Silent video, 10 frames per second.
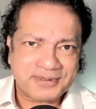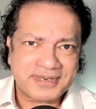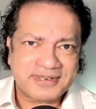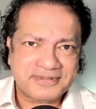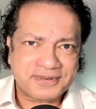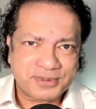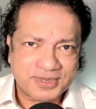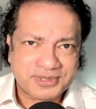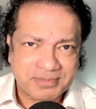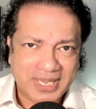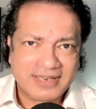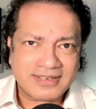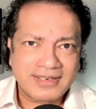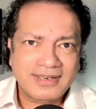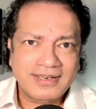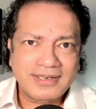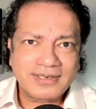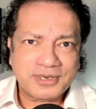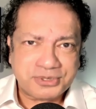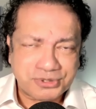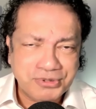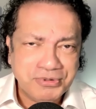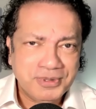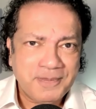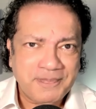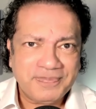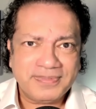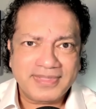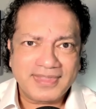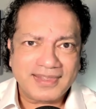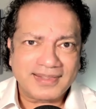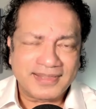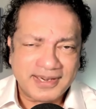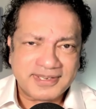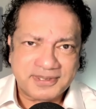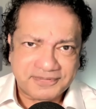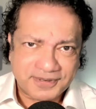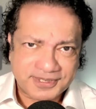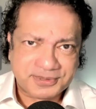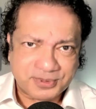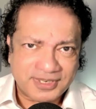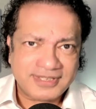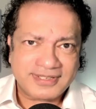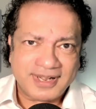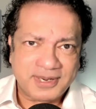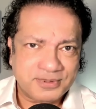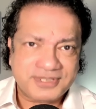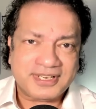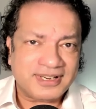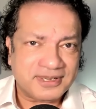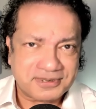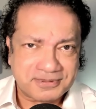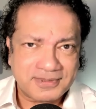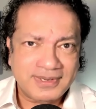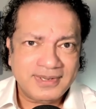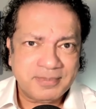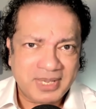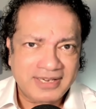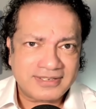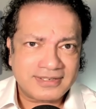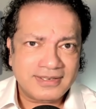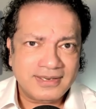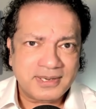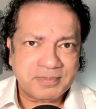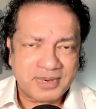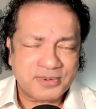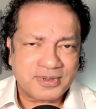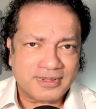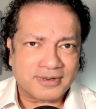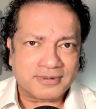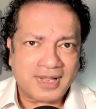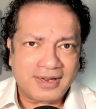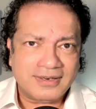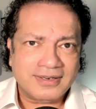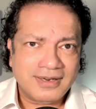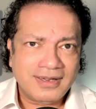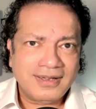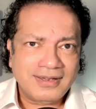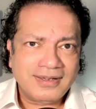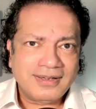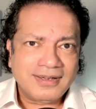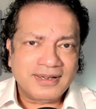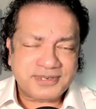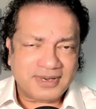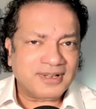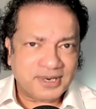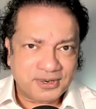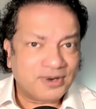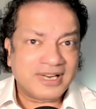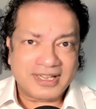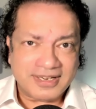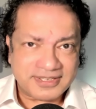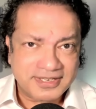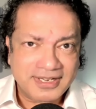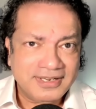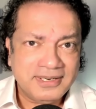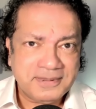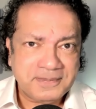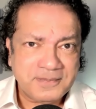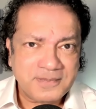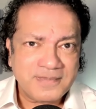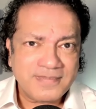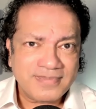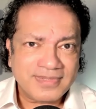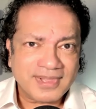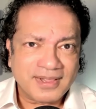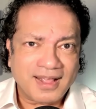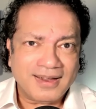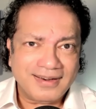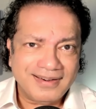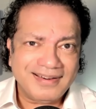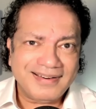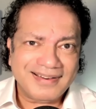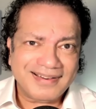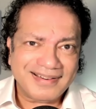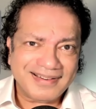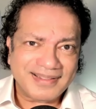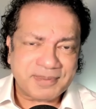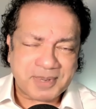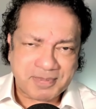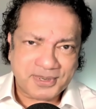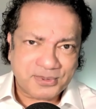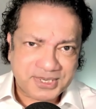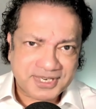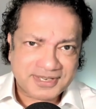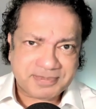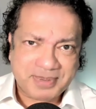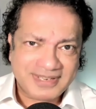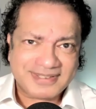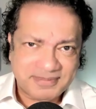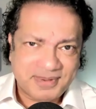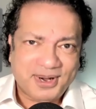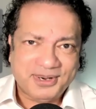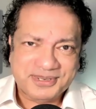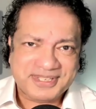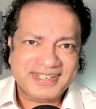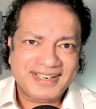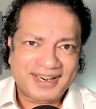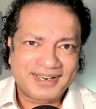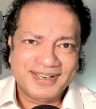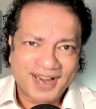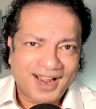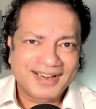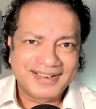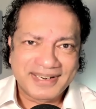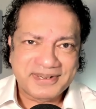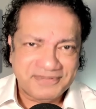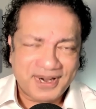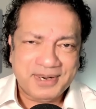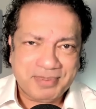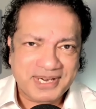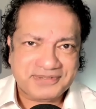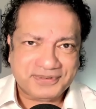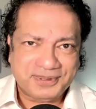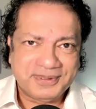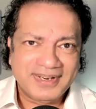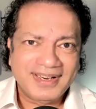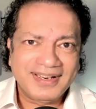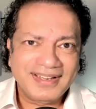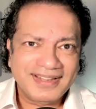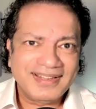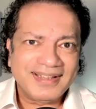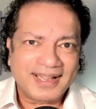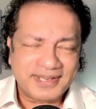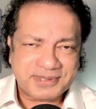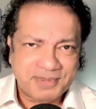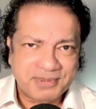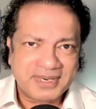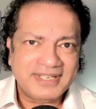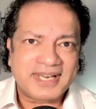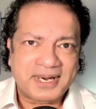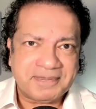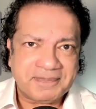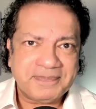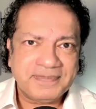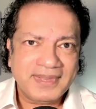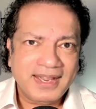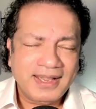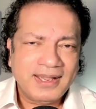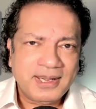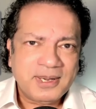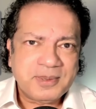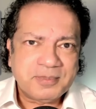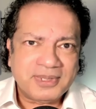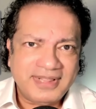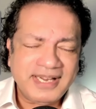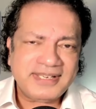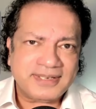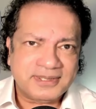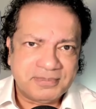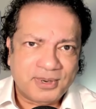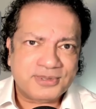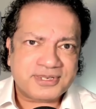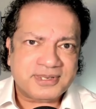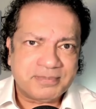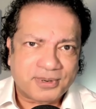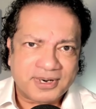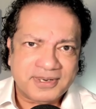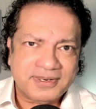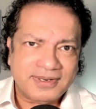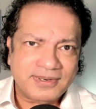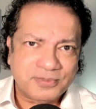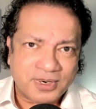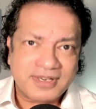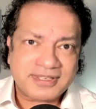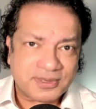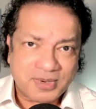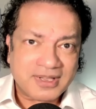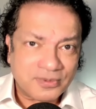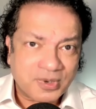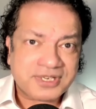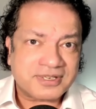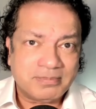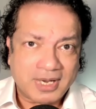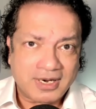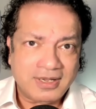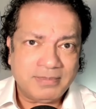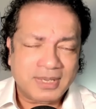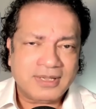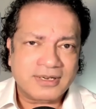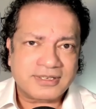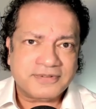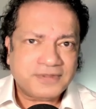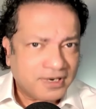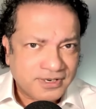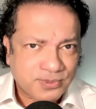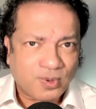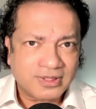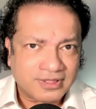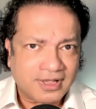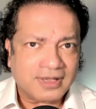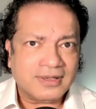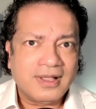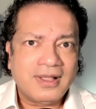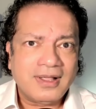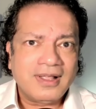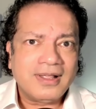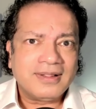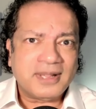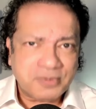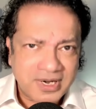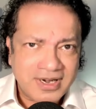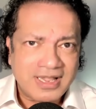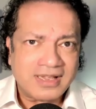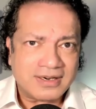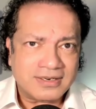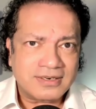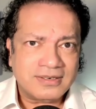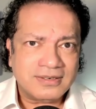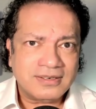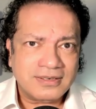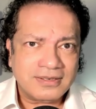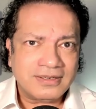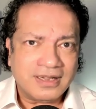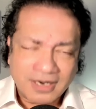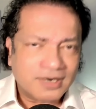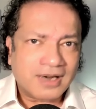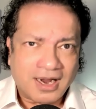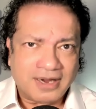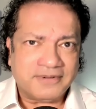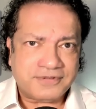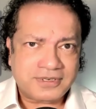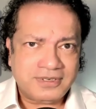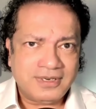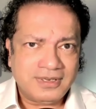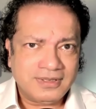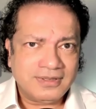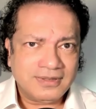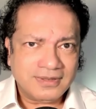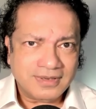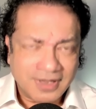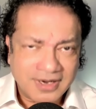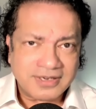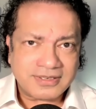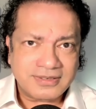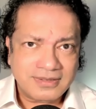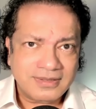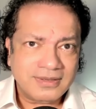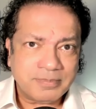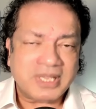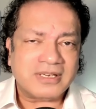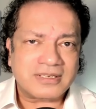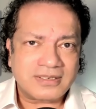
And if you were to meet a Jew, these are the first words that he would say to you Peace be with you. And it's rather ironic, isn't it? That the people who wish us peace the most are not very peaceful at this moment in time. But these are the most important words that we can wish somebody because if there is one thing that we need in our lives, it is peace.